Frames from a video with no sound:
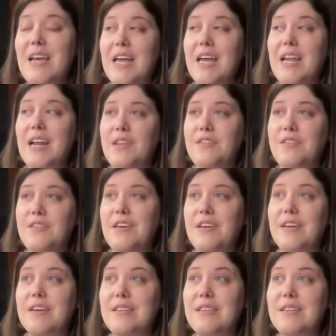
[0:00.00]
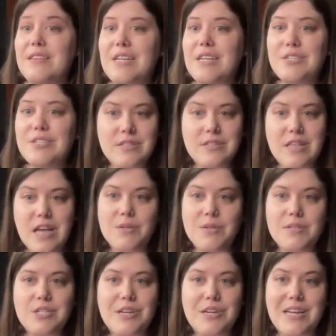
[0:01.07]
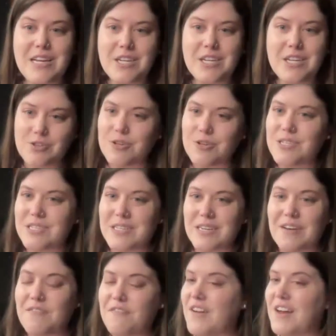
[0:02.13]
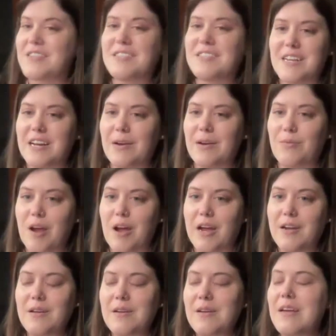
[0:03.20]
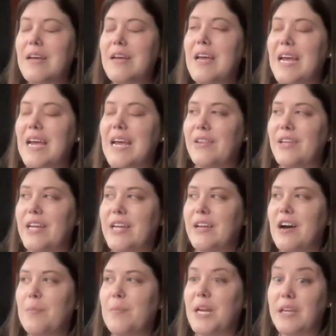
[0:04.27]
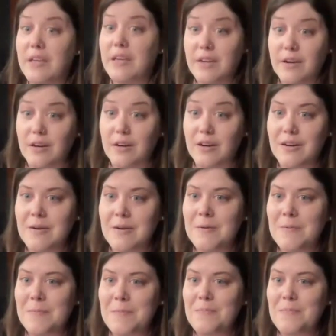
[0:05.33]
And I think that's just that was such an interesting and fascinating ride. And then coming here,